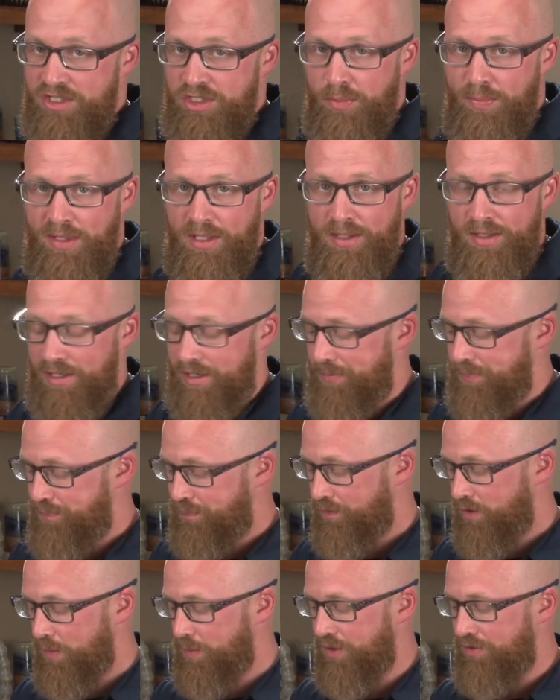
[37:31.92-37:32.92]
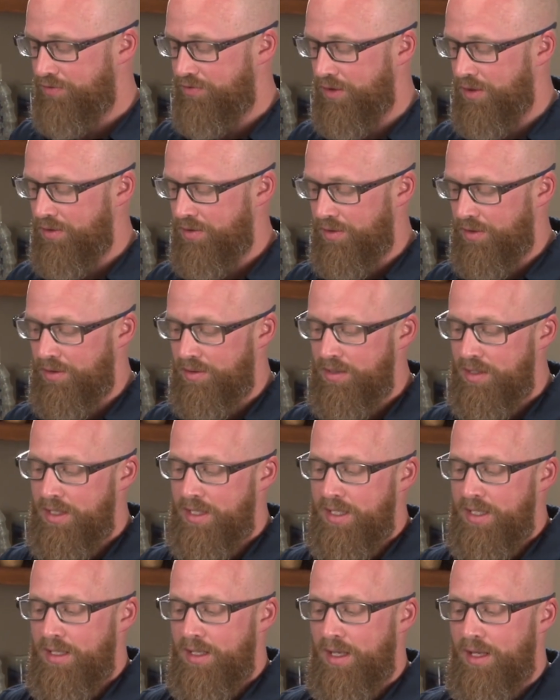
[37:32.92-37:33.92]
stability. But further,
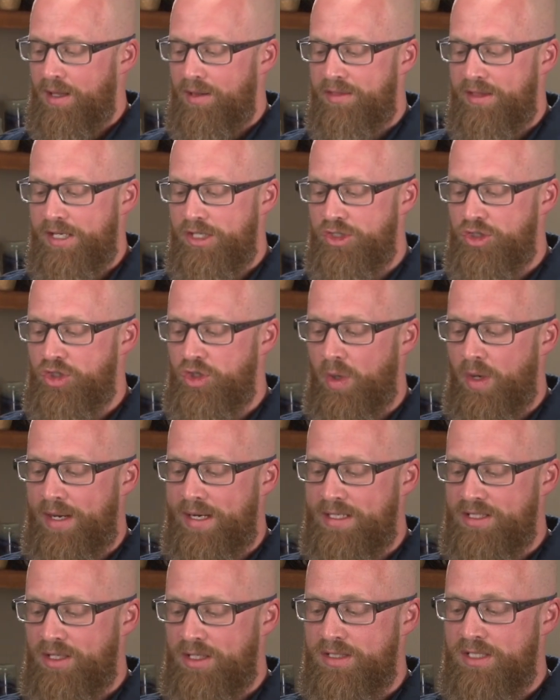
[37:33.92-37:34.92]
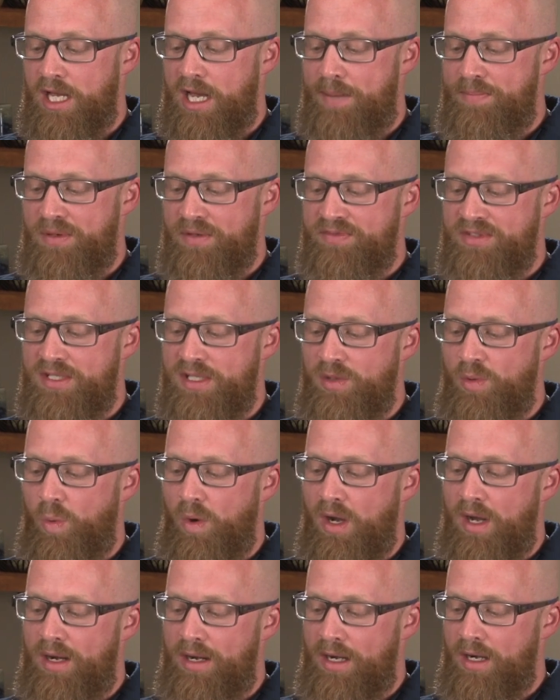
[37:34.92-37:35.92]
these joints on top of
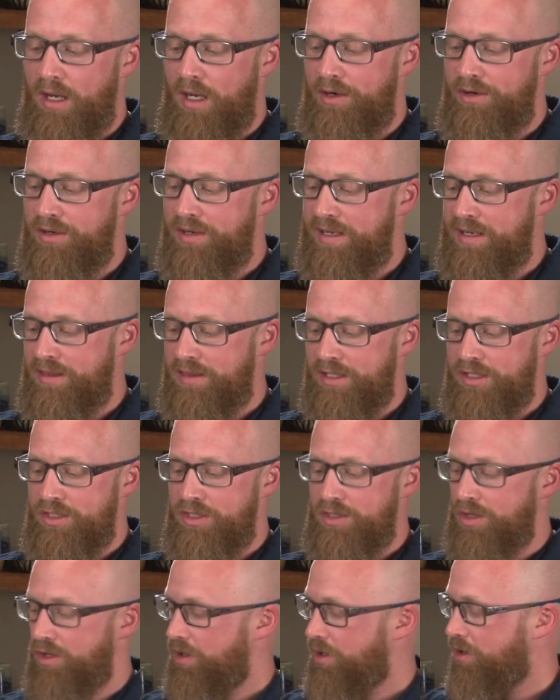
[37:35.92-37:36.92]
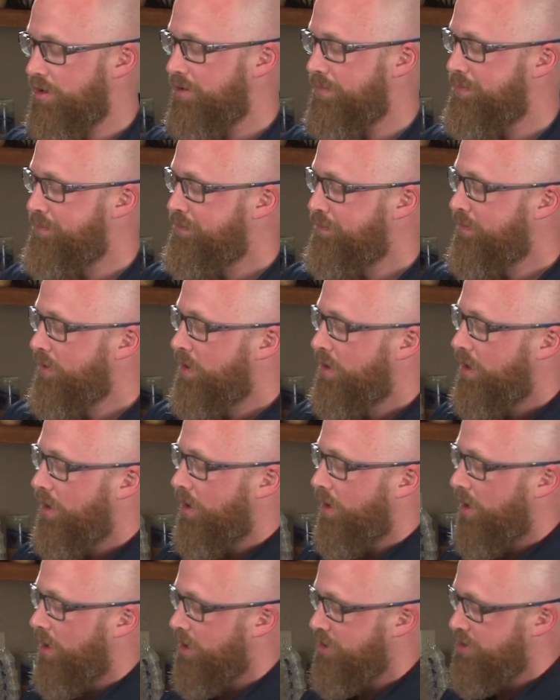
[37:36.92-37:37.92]
C1 and underneath the skull
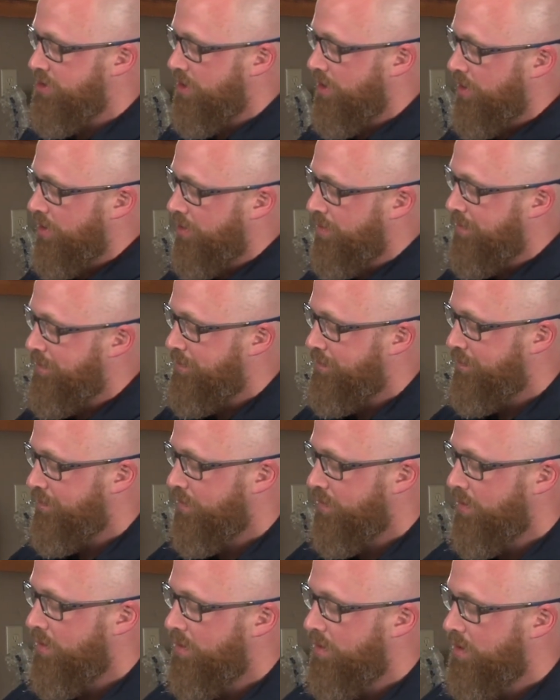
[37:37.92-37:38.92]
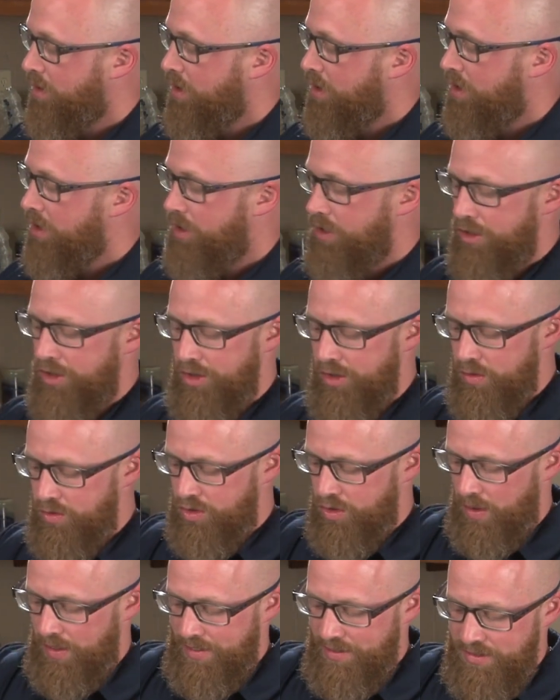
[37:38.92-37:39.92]
are also
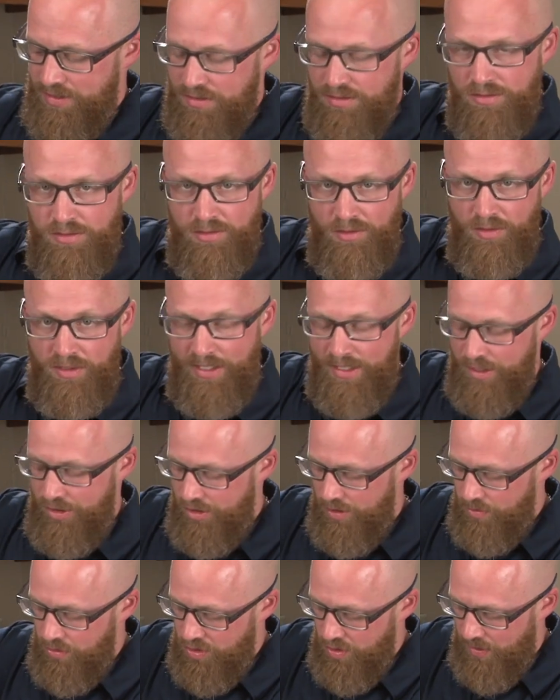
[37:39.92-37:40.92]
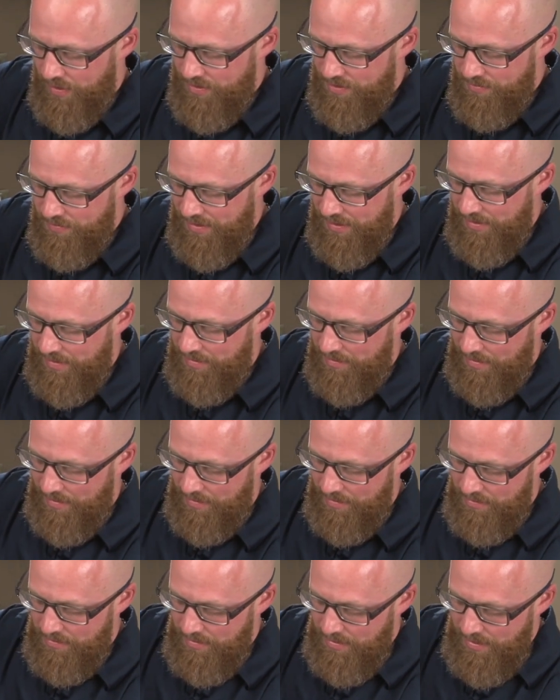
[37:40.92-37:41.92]
U-joints, okay? U-joints meaning
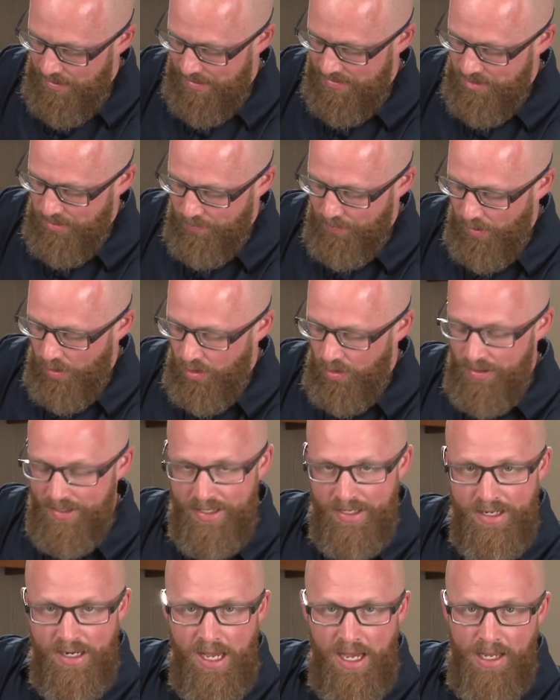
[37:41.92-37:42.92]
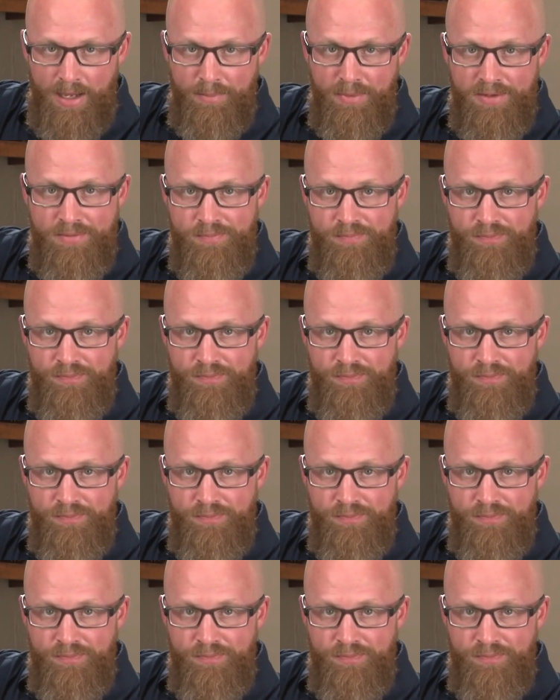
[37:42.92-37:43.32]
that it's a bowl and a knob,